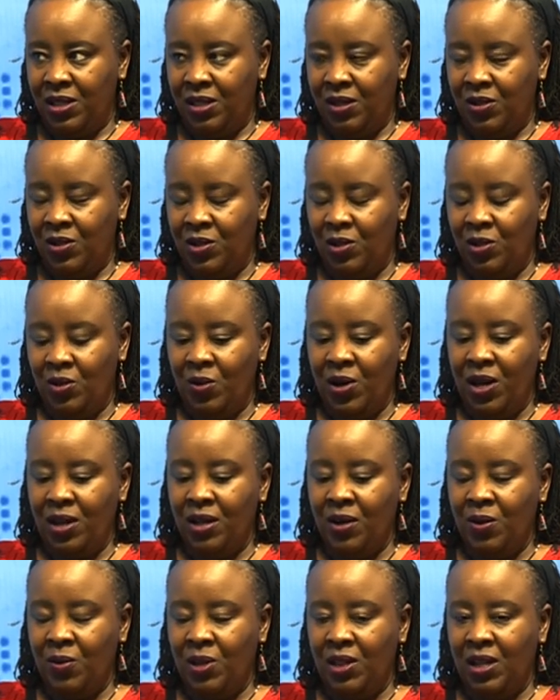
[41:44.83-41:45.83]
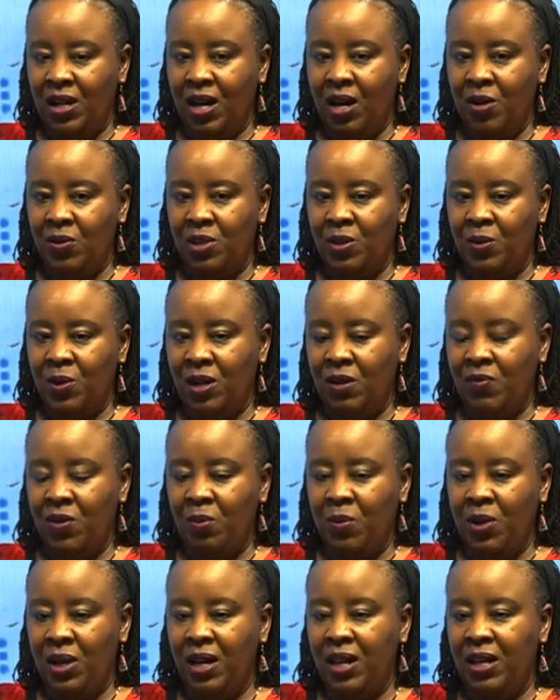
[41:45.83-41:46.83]
Because you know, right now in the county, whenever you
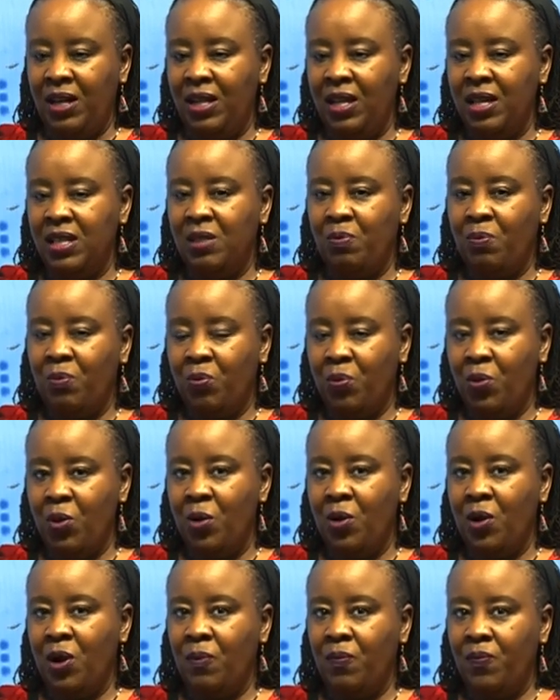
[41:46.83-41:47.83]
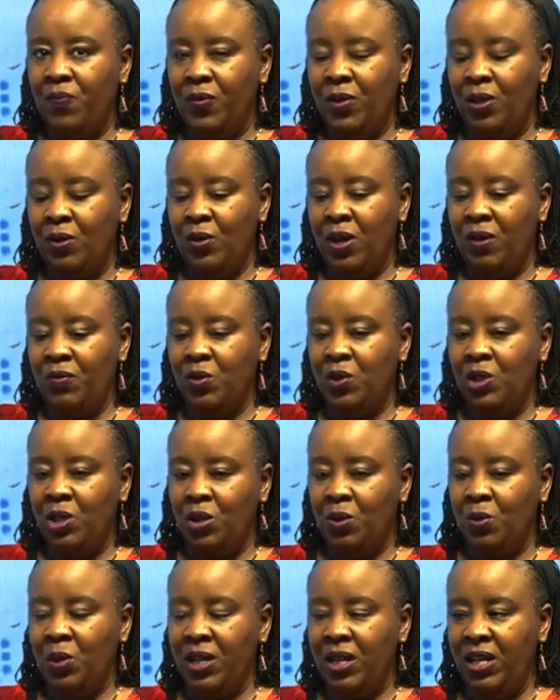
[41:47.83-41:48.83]
make a year's program, you have to sit
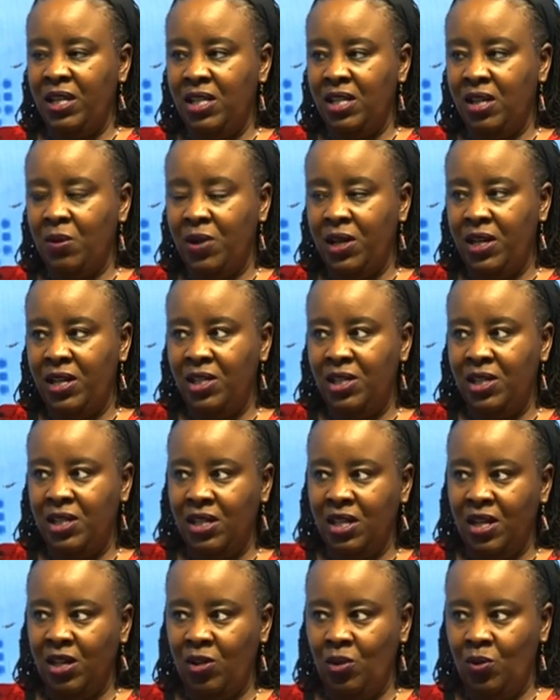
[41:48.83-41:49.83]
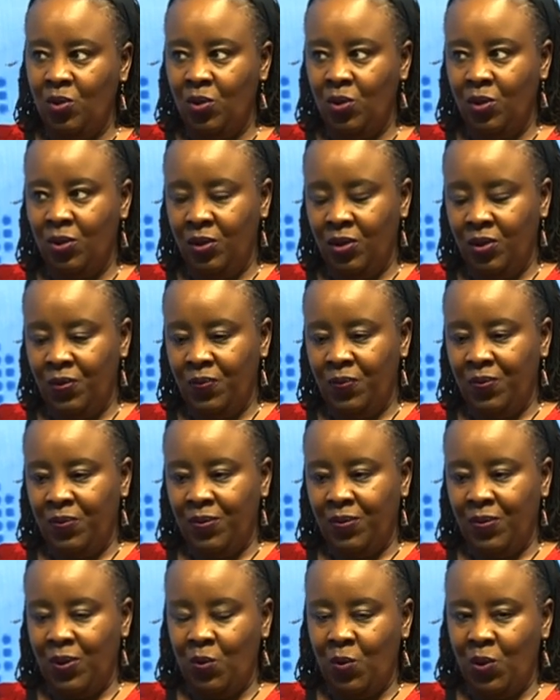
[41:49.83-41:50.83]
with inch and Wananchi tell you
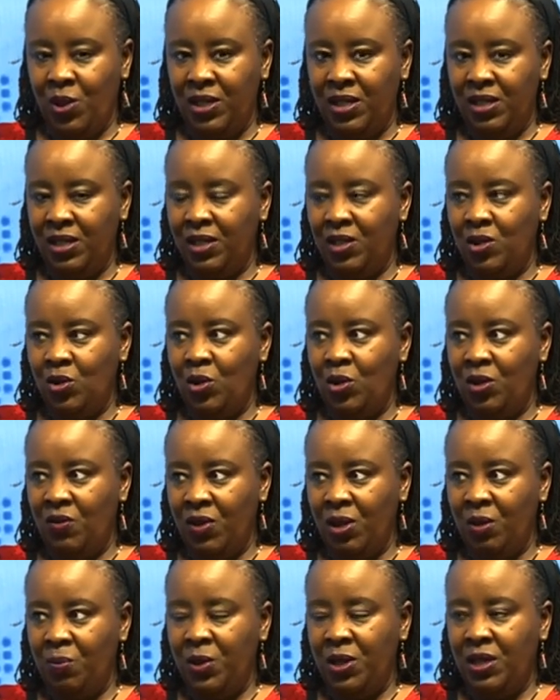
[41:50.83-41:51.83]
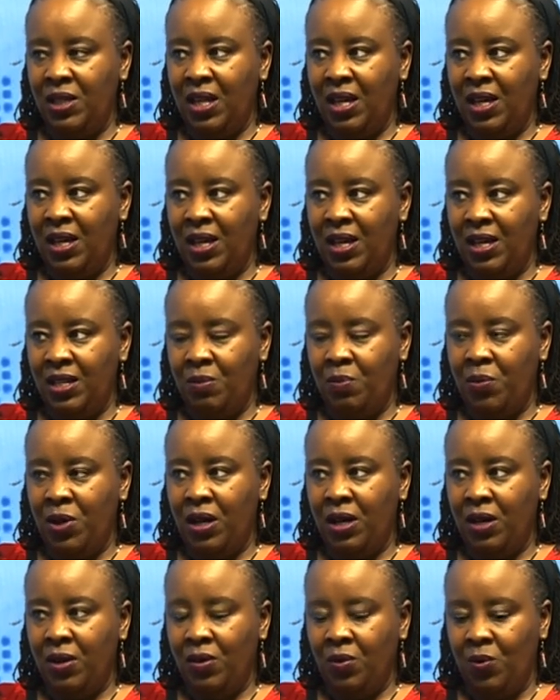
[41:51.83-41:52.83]
mm-hmm. what it is. So you develop it as
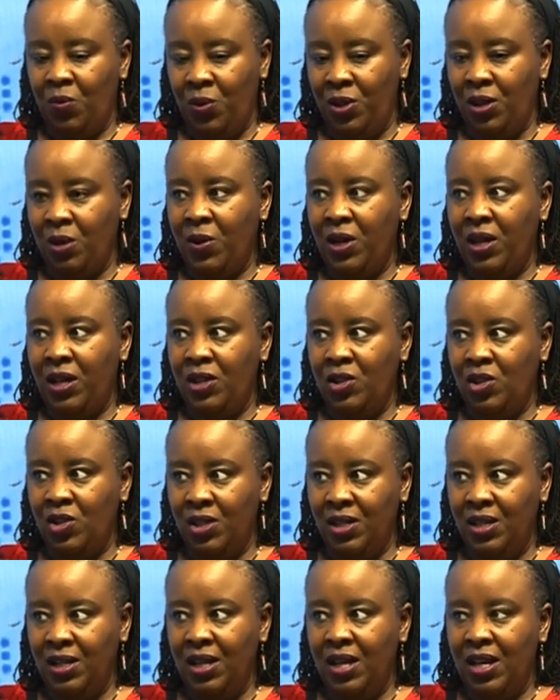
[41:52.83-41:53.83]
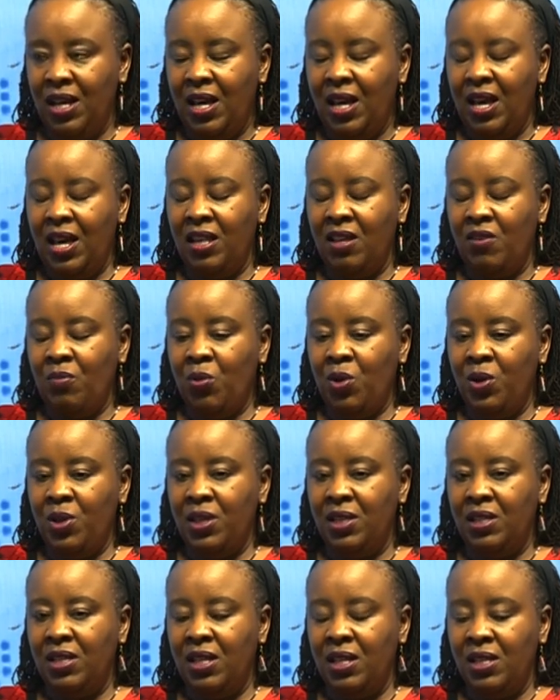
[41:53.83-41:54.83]
per with the wananchi. And they've brought
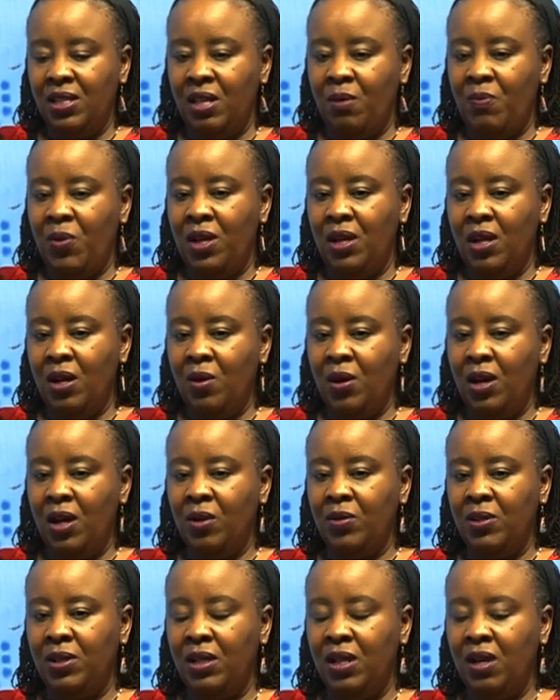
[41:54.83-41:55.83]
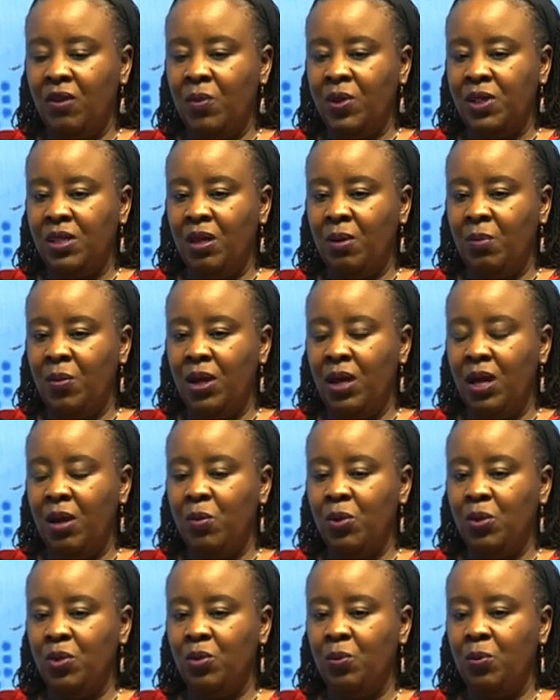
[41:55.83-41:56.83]
these things up. Then now county governments are being
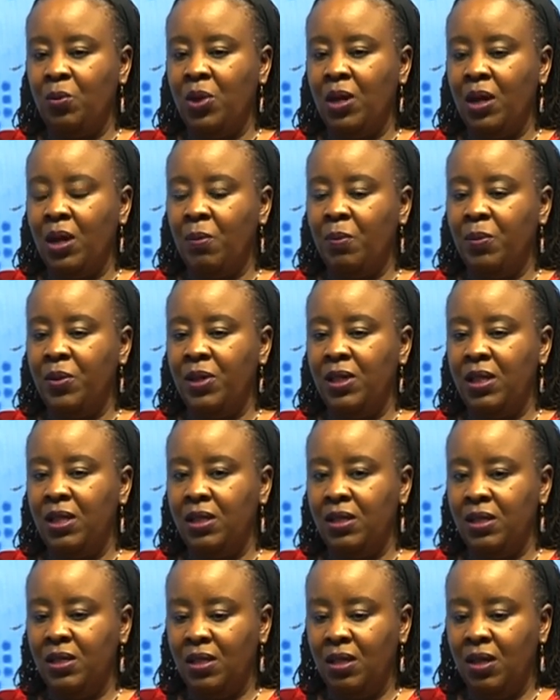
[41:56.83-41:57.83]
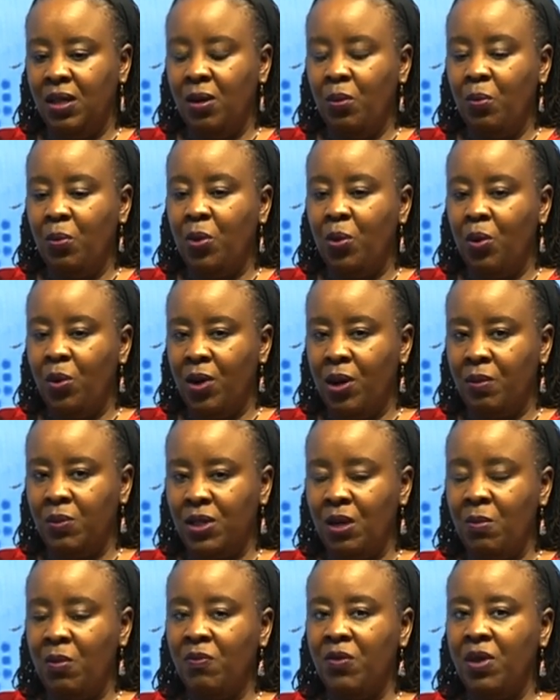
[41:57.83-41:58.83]
able to bring up these programs.
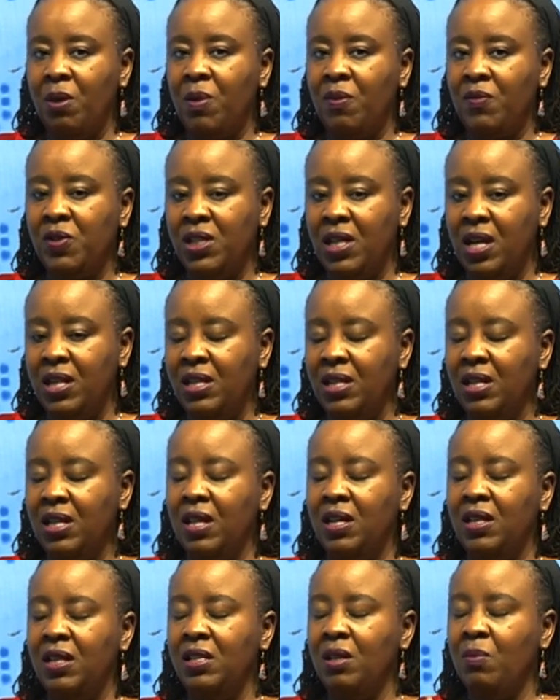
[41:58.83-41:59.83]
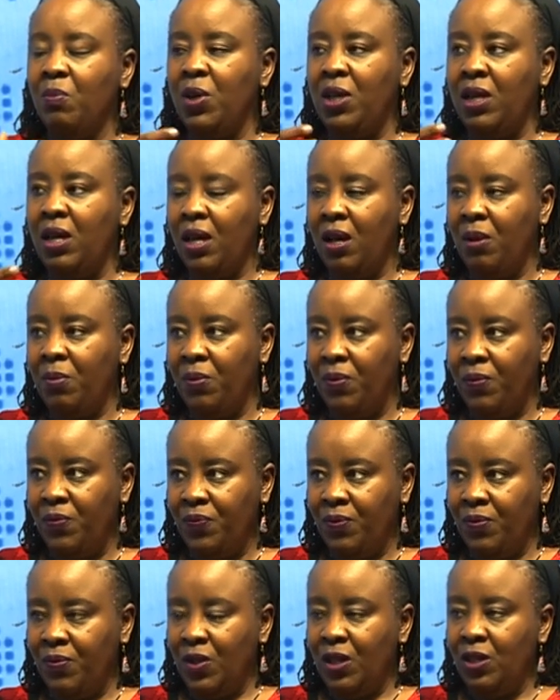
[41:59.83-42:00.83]
Some of them have started and others are picking up
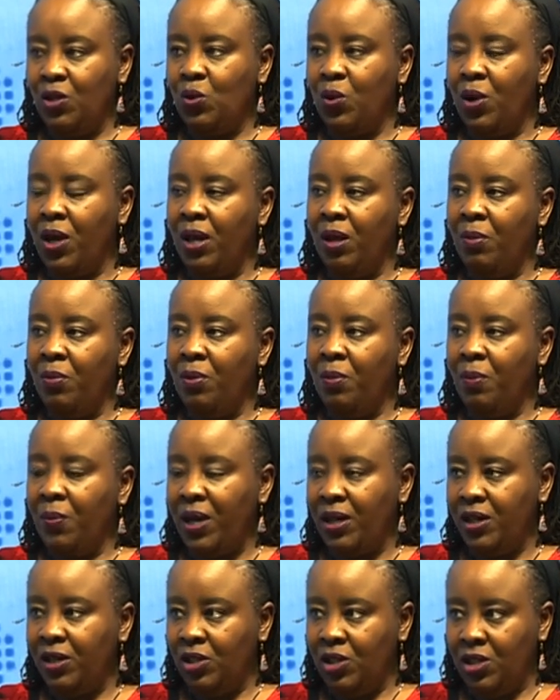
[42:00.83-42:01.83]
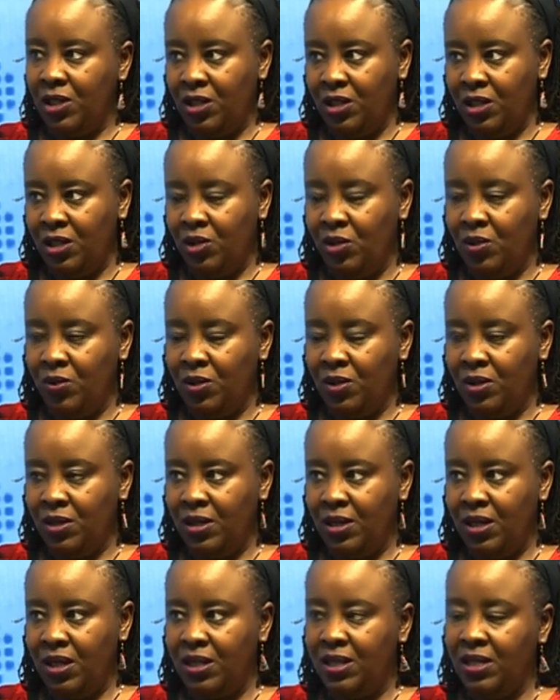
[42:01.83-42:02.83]
to help manage these issues
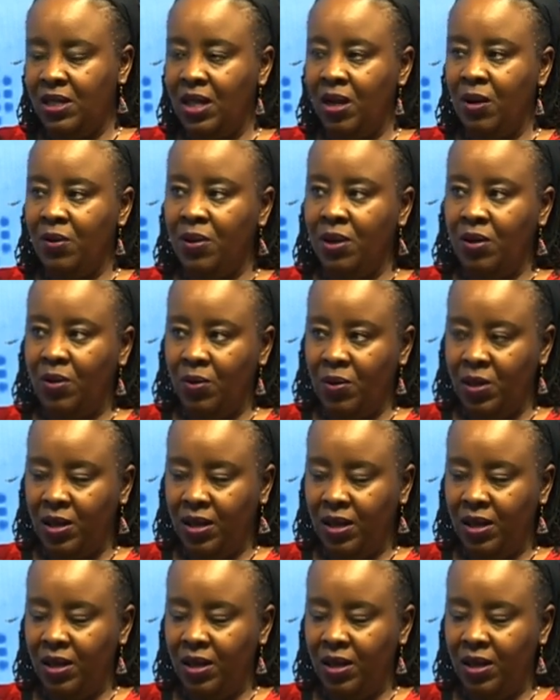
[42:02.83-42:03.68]
and see how they're going.